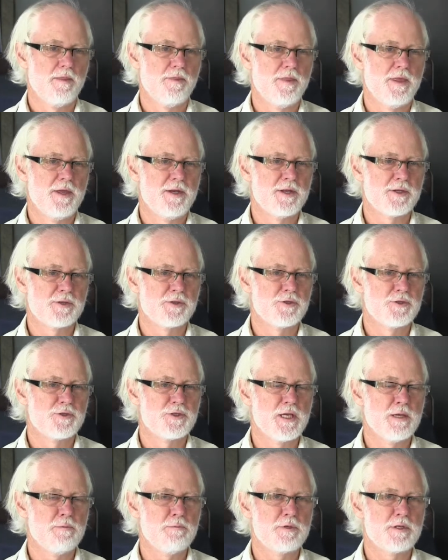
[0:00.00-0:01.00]
There doesn't
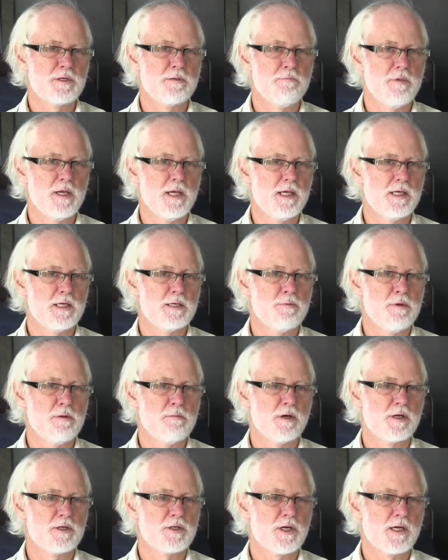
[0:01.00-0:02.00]
seem to me to be
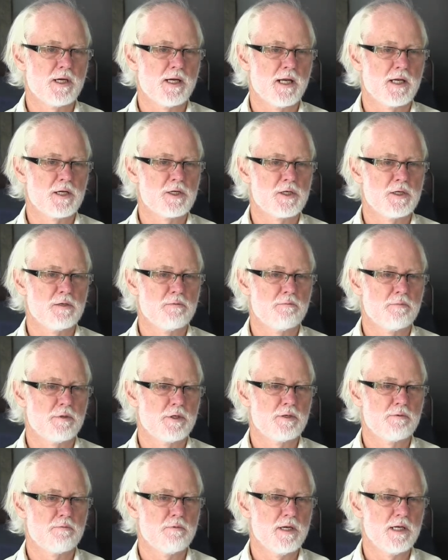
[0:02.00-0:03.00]
much connection
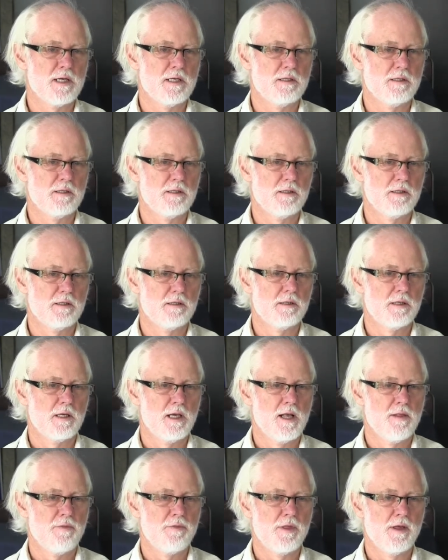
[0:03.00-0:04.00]
between
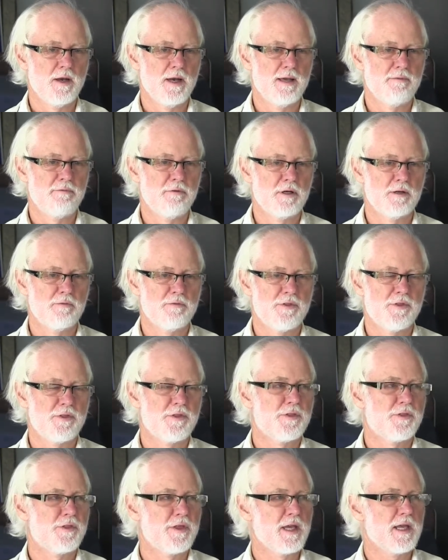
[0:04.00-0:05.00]
the level of
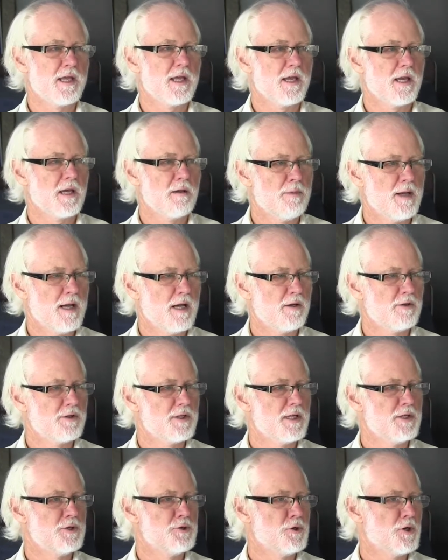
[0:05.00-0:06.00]
thinking about
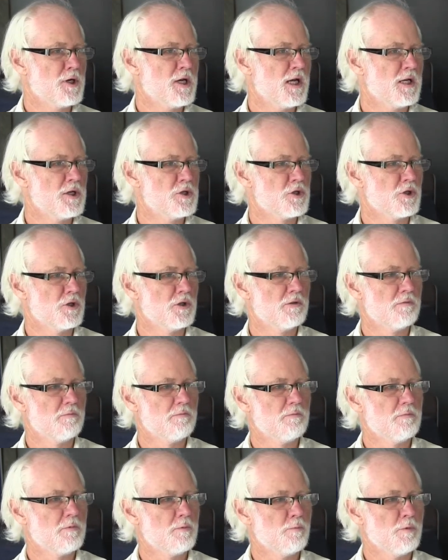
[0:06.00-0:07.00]
education
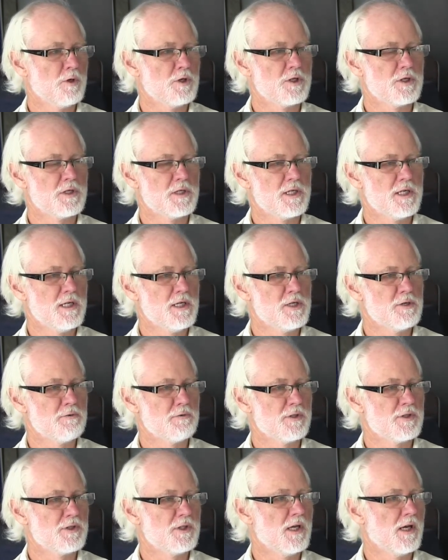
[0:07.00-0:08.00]
which a teacher
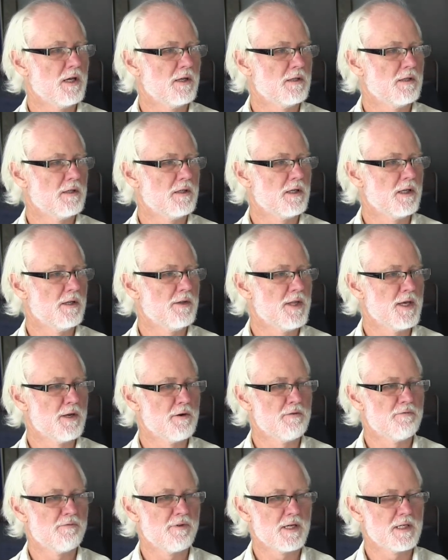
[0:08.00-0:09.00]
has done and their
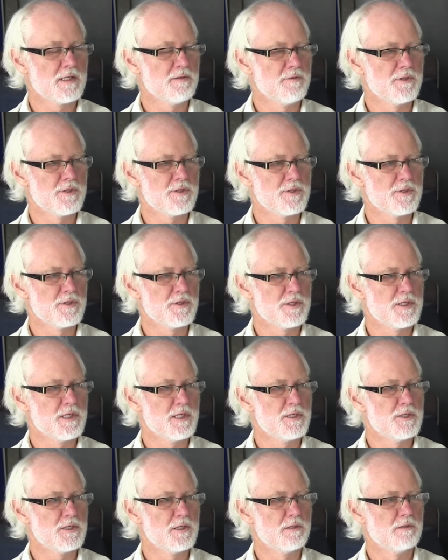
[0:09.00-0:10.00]
effectiveness as a
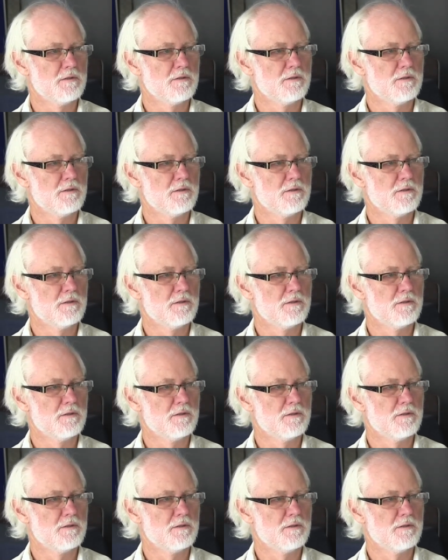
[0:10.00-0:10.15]
teacher.